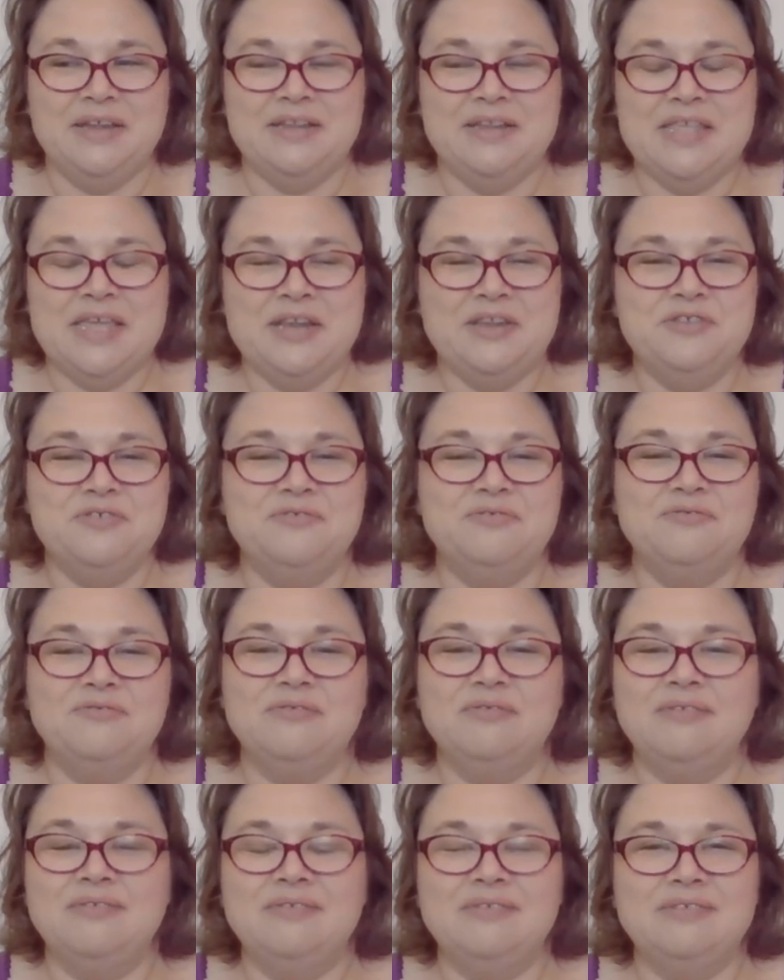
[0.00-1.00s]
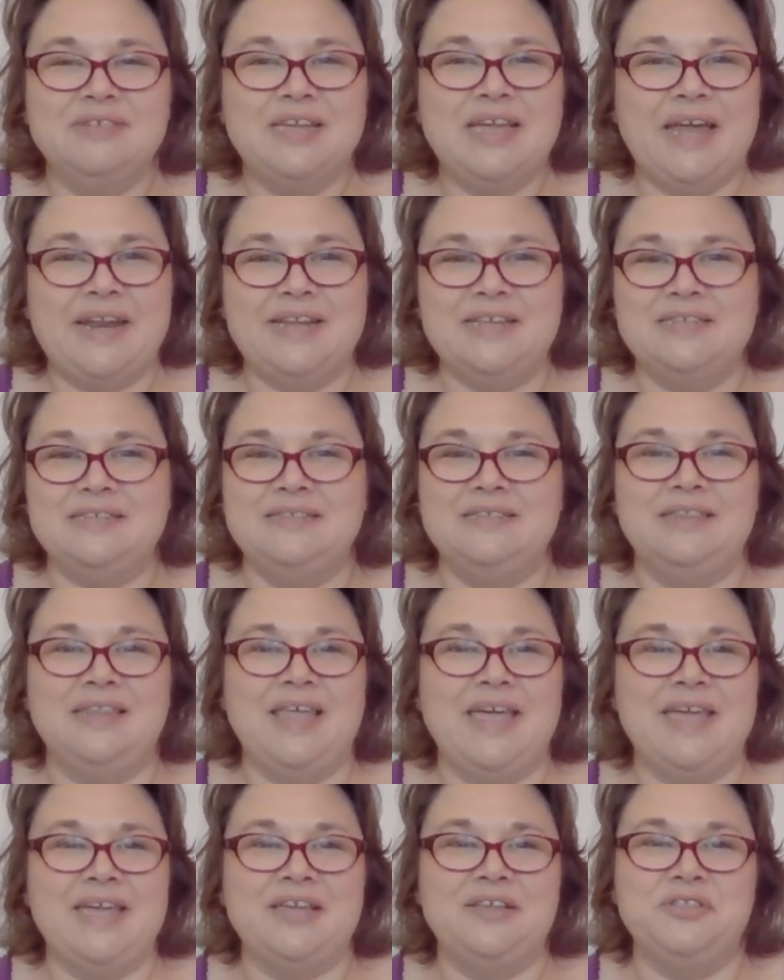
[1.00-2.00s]
and then you kind of
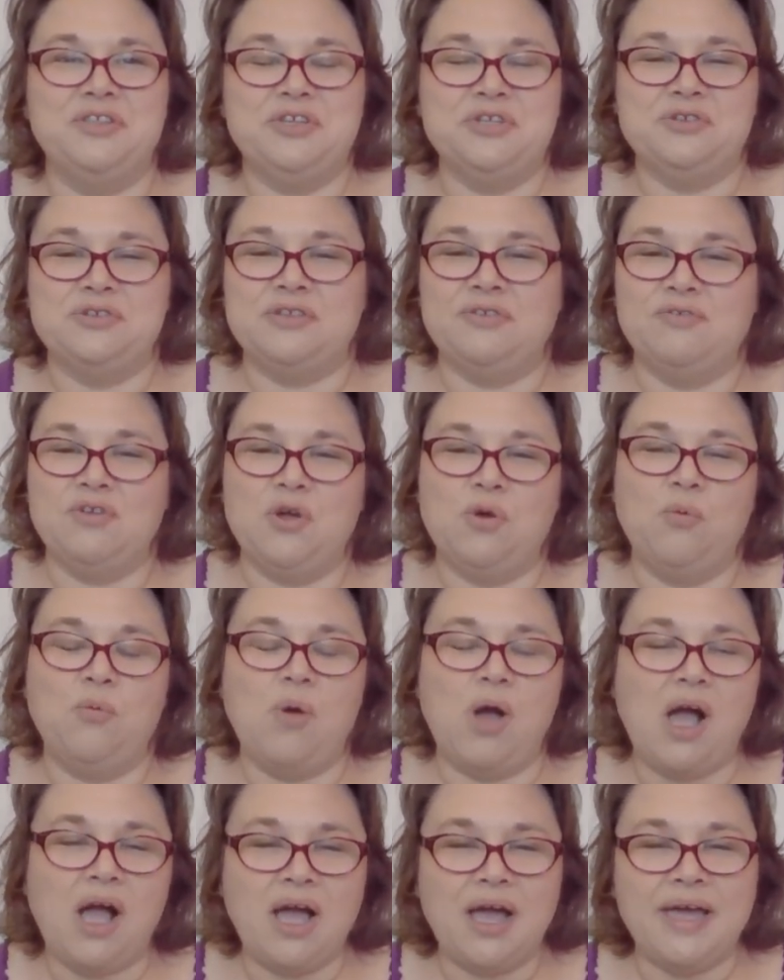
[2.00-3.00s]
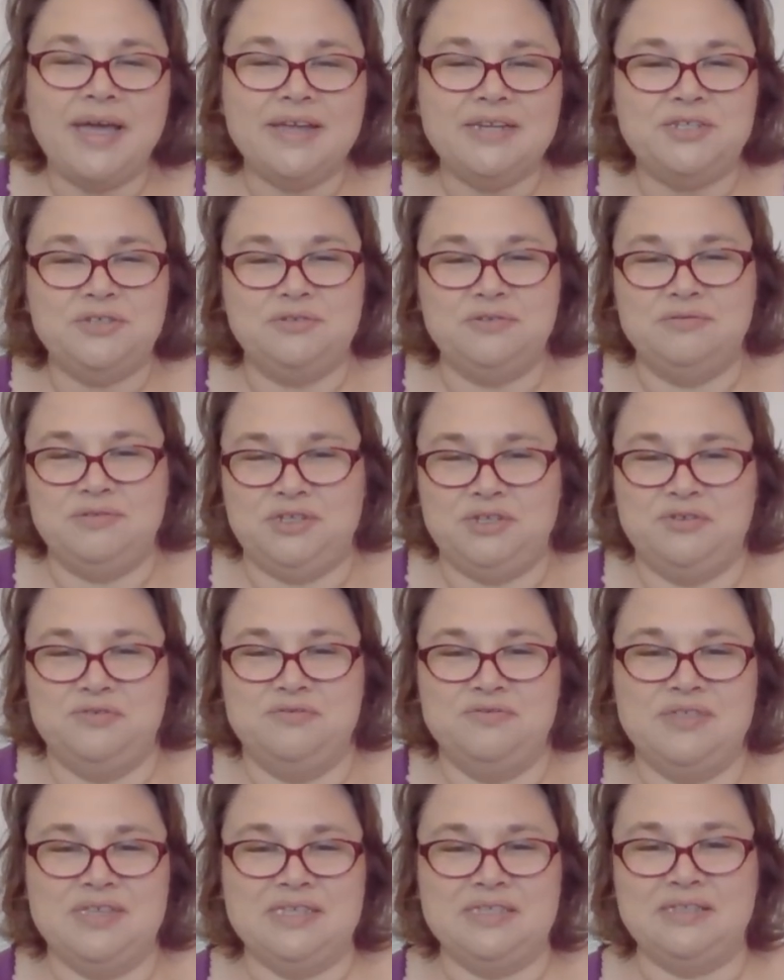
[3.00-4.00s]
like look at yourself and go, why do you do
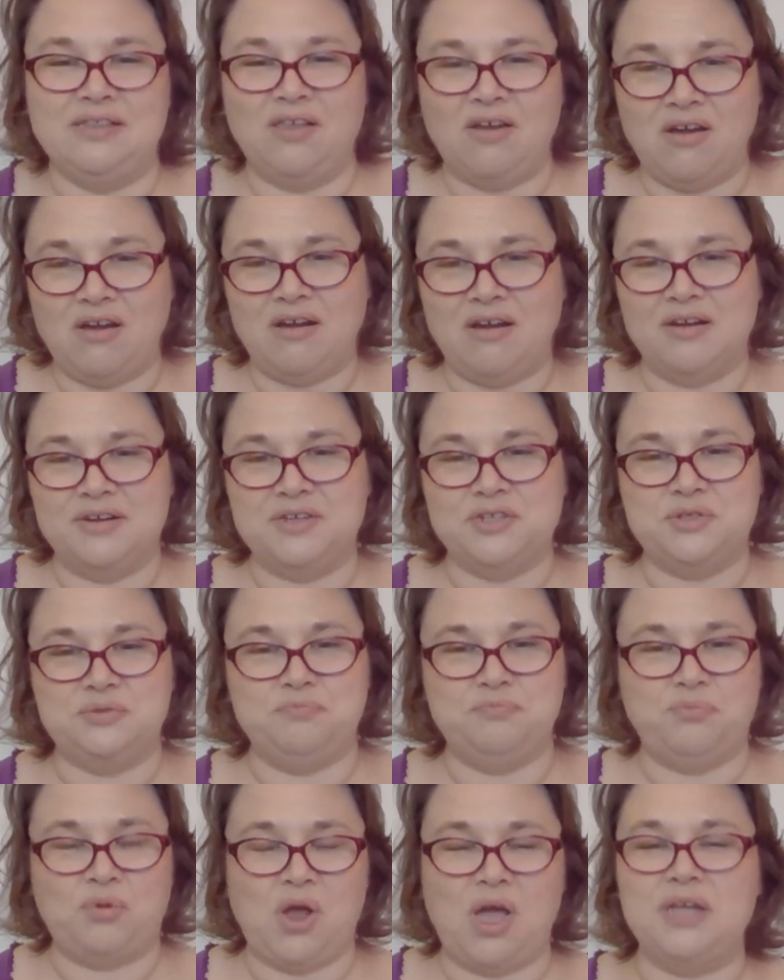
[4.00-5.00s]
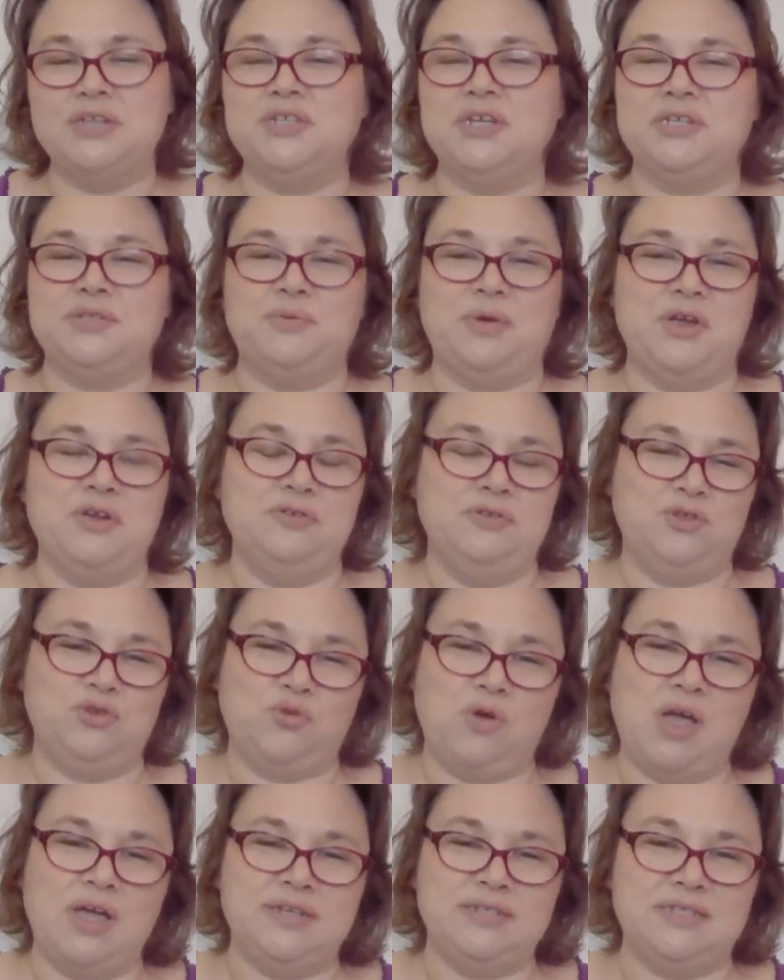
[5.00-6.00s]
these large projects? Why are you
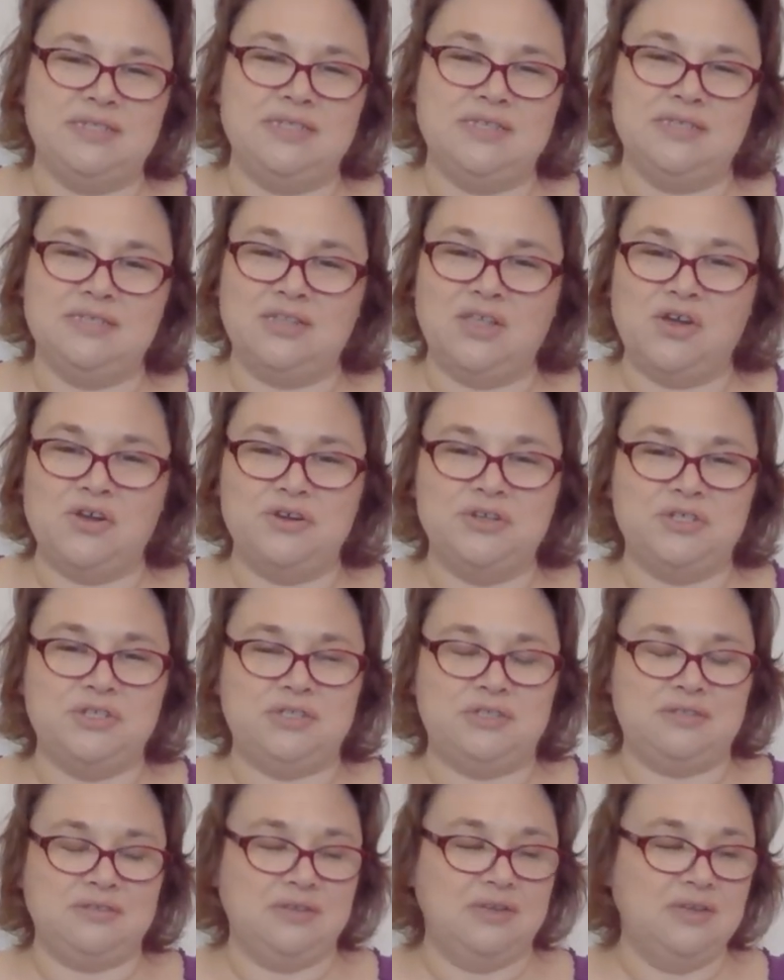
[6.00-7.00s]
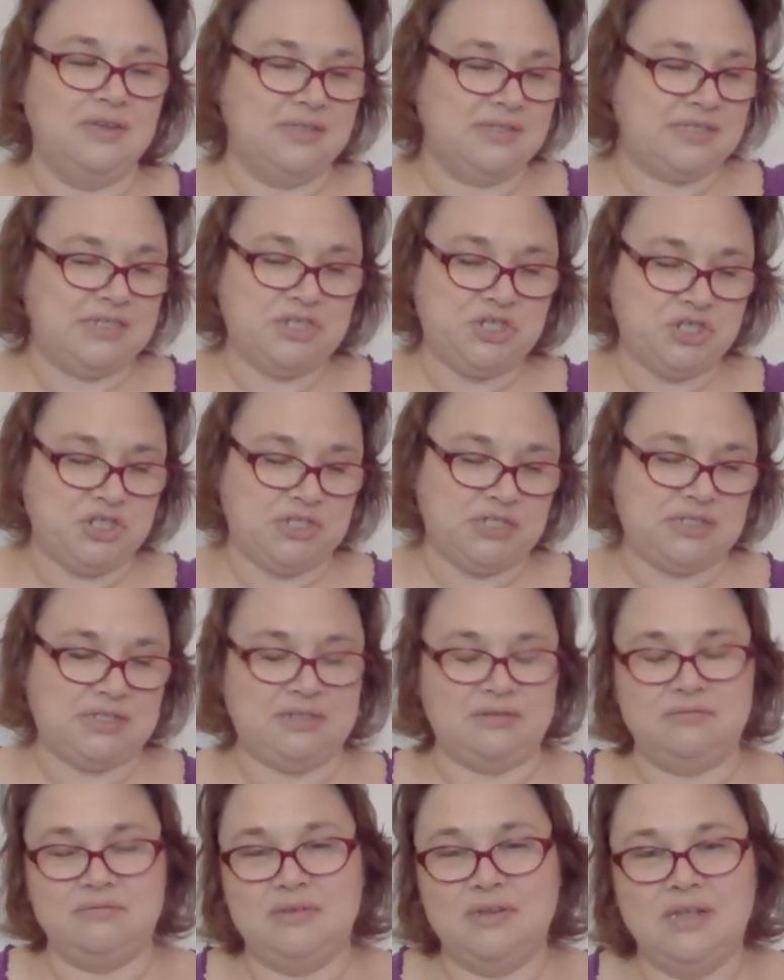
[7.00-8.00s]
drawn to these large stitches?
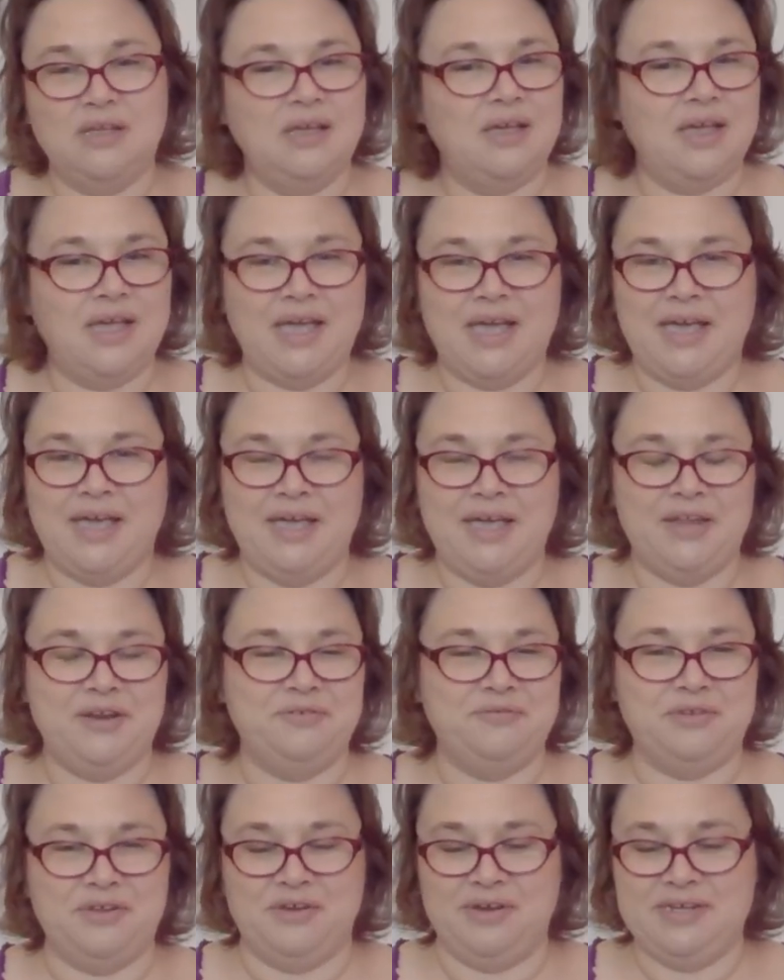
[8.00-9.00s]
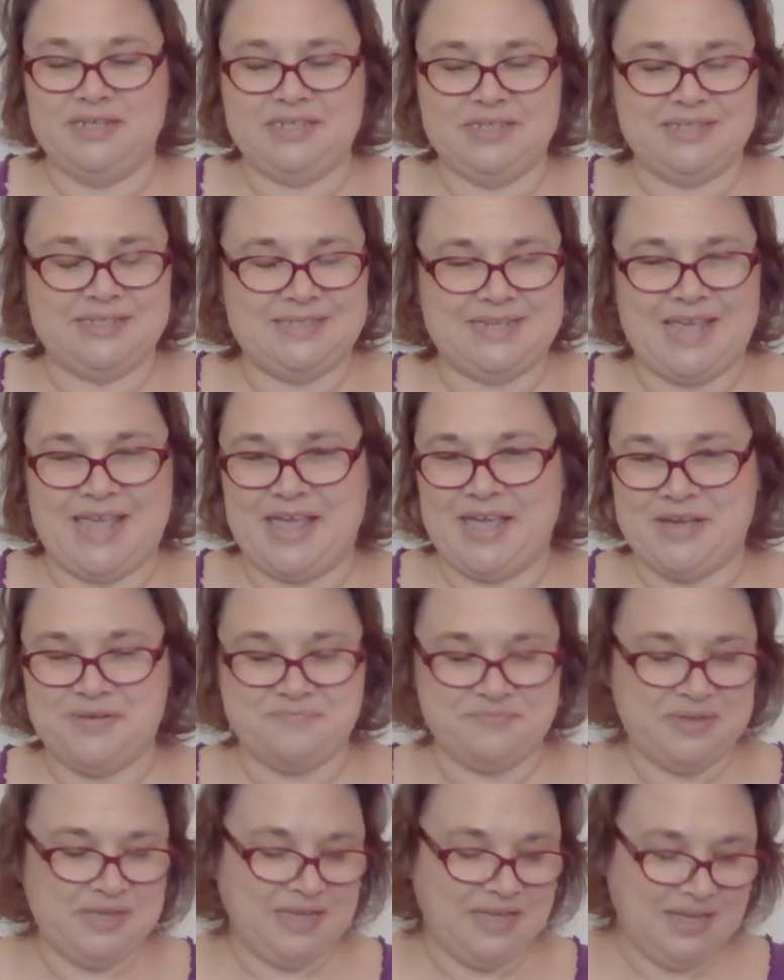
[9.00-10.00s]
And I don't know, I just
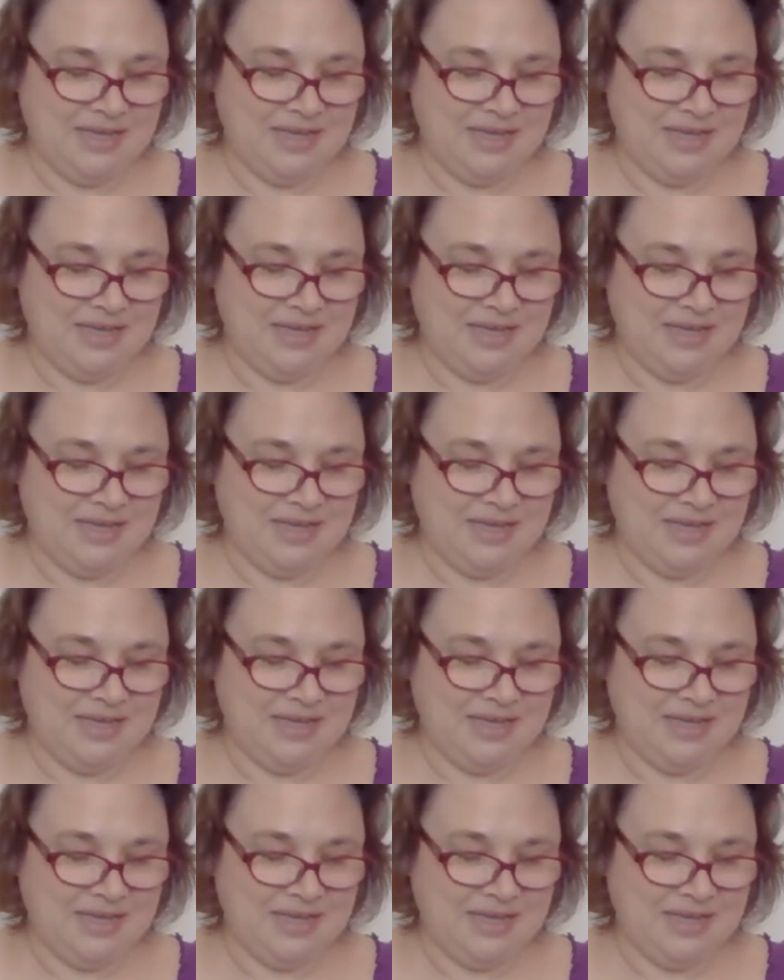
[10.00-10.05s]
am.